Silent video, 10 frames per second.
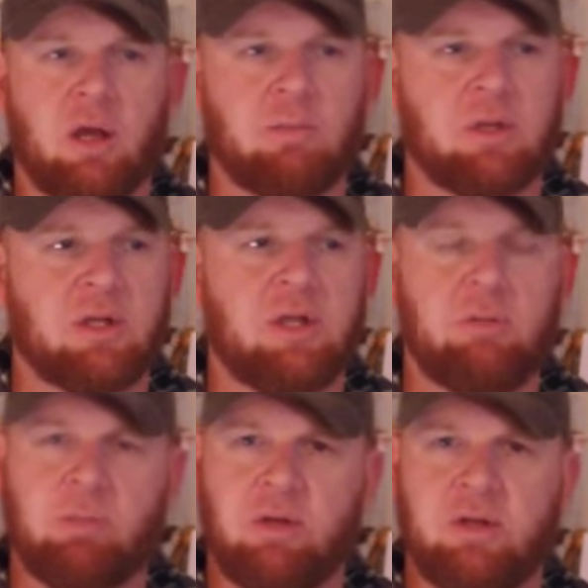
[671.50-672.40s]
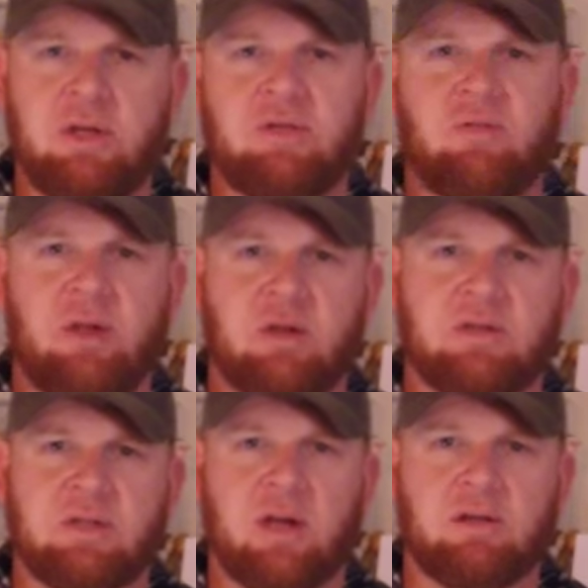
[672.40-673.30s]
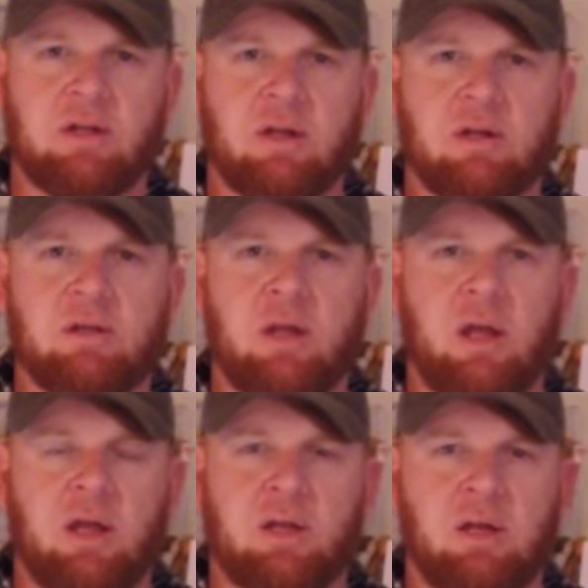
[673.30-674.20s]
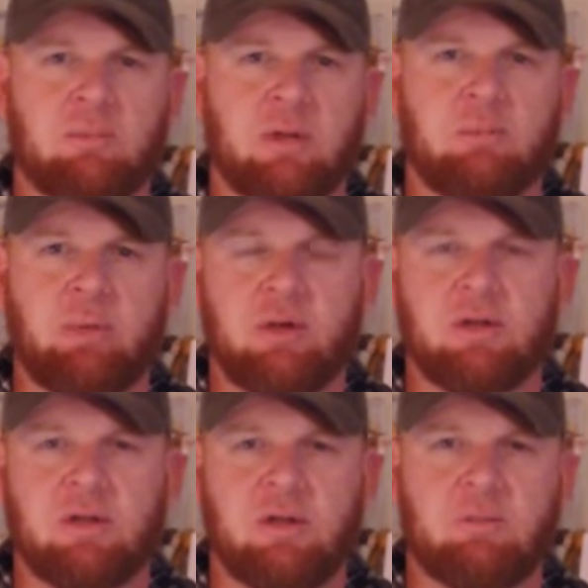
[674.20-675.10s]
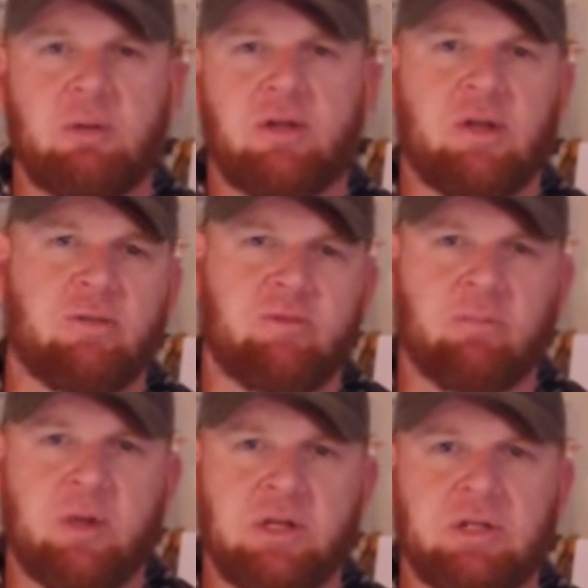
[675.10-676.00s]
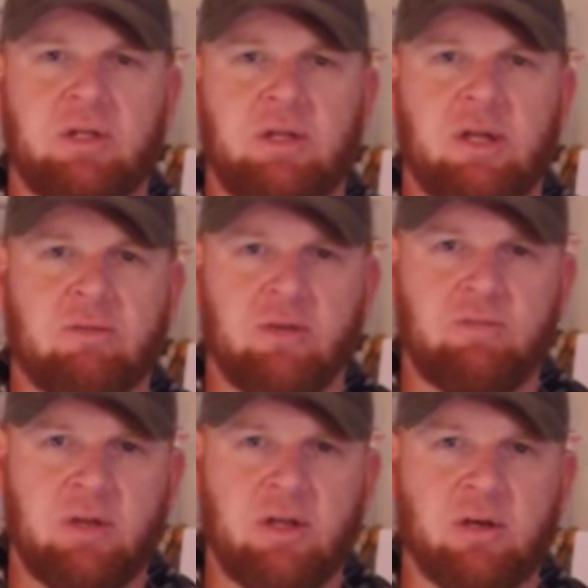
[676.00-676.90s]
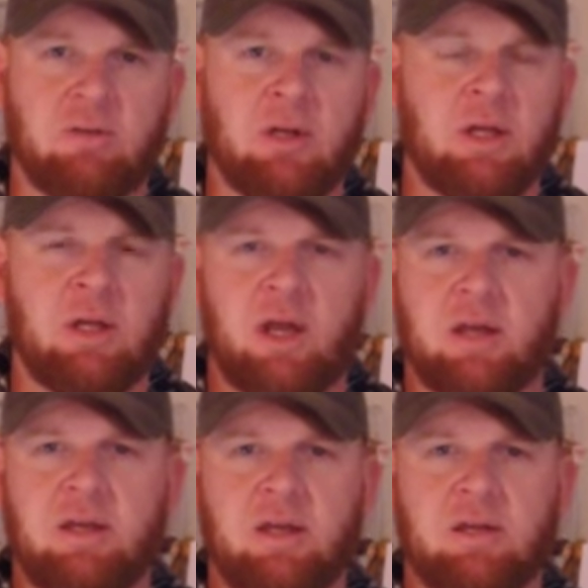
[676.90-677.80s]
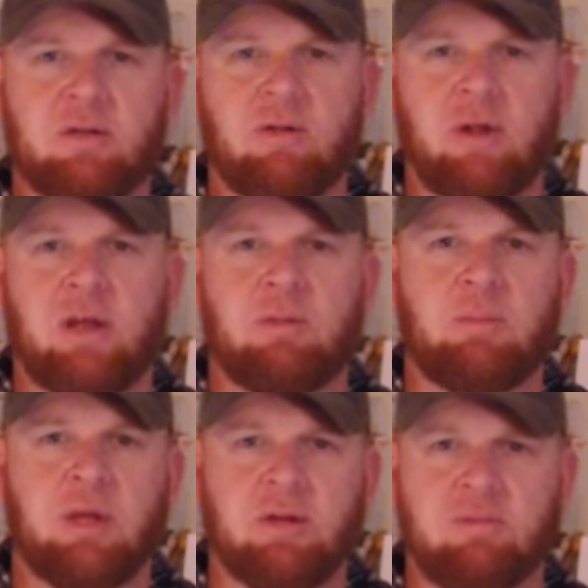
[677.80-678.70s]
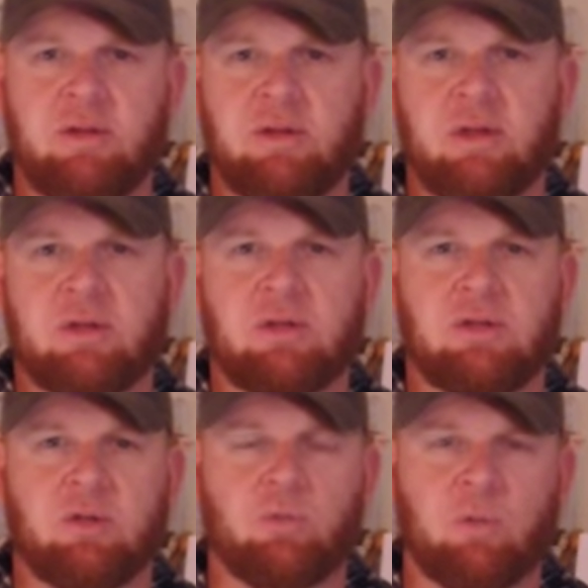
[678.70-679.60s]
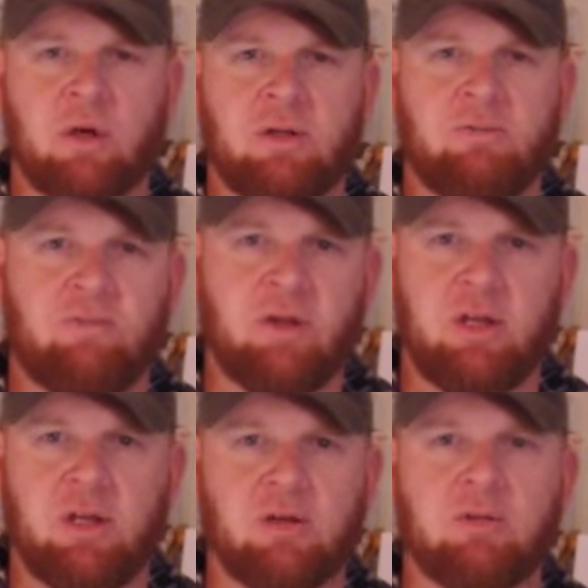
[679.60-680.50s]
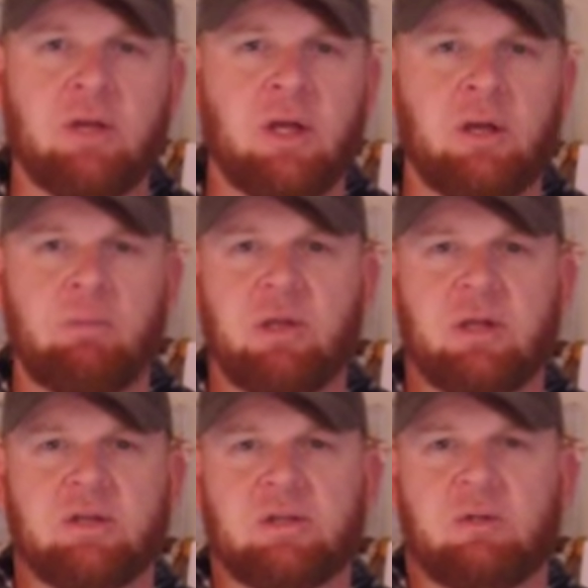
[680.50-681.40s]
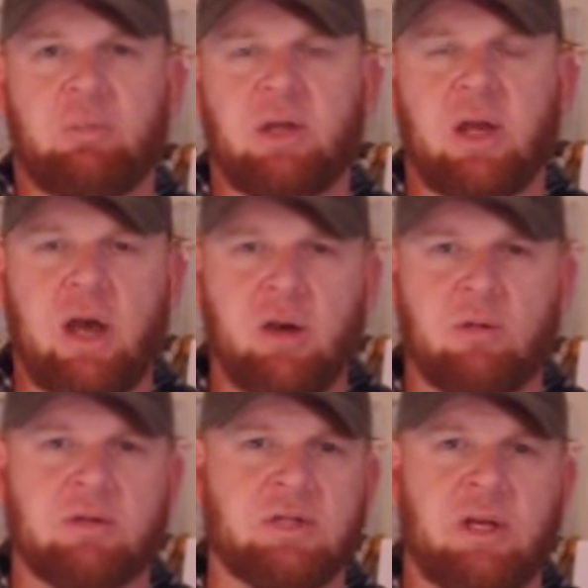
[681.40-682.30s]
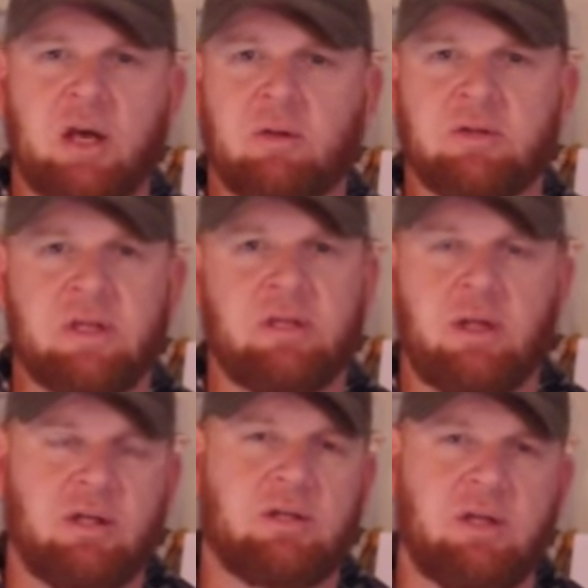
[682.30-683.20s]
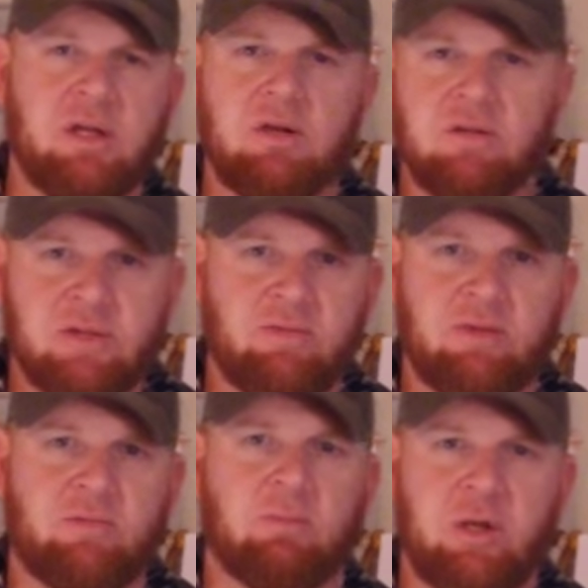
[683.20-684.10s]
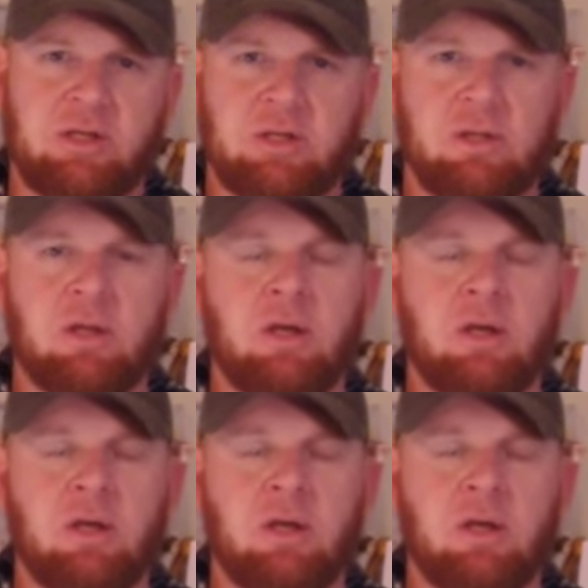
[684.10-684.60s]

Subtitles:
I'm going to keep putting these videos out there, and I'm going to put a little bit of information in every video. I can't cram everything into one video because it would be hours and hours and years of information.